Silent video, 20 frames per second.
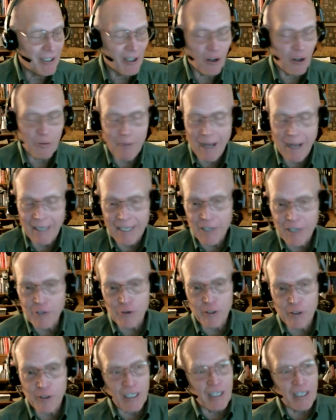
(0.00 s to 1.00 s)
You know, my
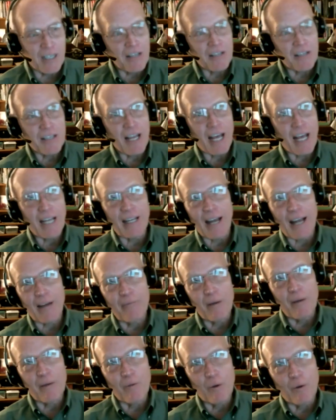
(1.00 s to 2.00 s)
history is that
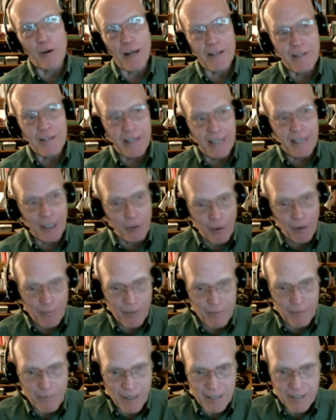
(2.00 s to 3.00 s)
I remember when I was in the
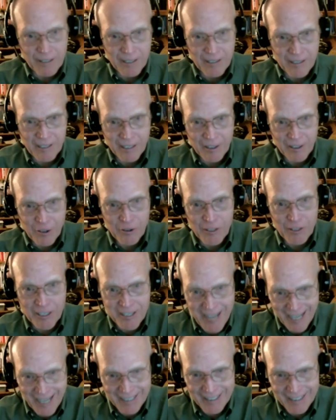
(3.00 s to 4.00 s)
equipment business in
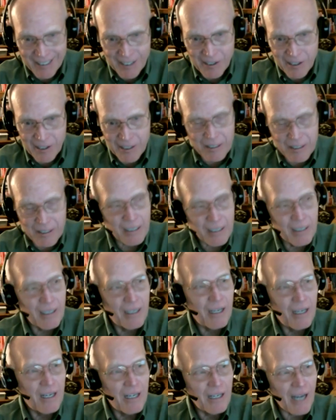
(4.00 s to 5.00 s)
Houston, Texas,
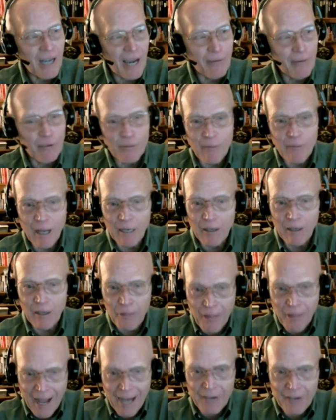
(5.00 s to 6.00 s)
I would mail
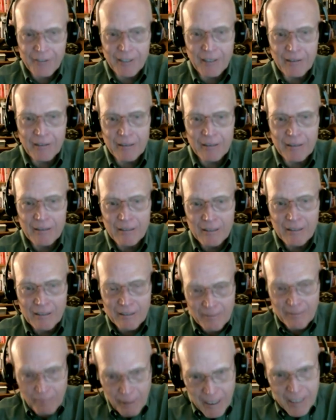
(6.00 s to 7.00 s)
1,000
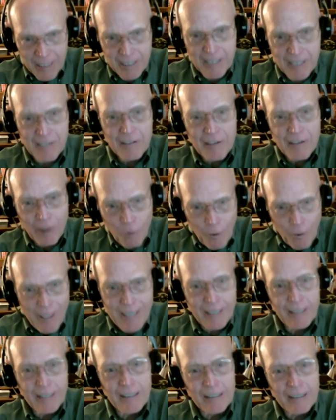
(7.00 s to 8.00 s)
pieces a
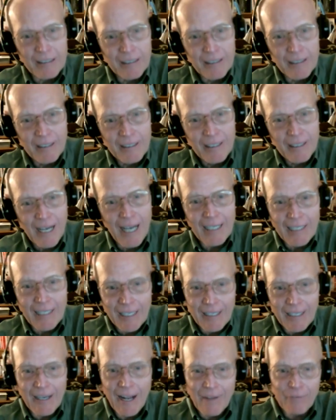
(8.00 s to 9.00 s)
week. I
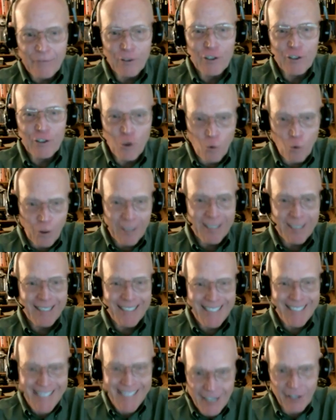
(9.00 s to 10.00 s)
did that for
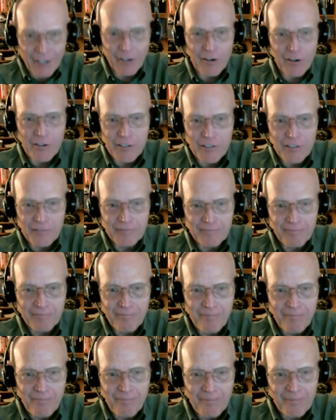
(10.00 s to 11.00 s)
20 years.
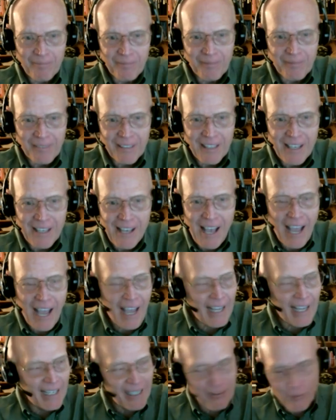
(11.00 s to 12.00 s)

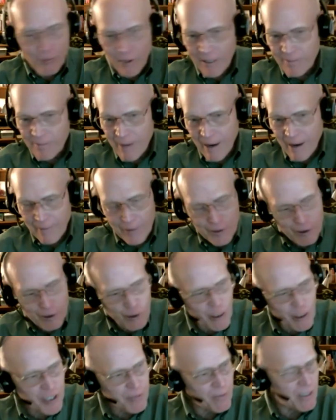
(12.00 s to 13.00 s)
And it wouldn't matter if it was
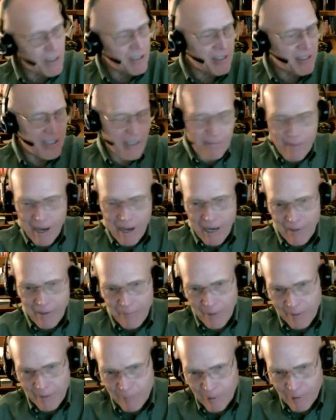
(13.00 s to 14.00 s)
Christmas, didn't matter
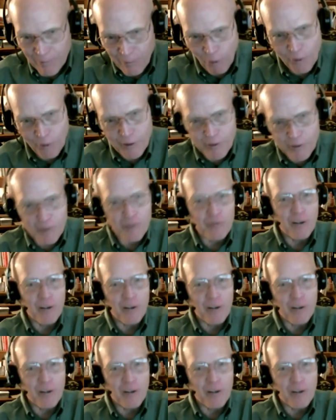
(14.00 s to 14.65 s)
if it was 4th of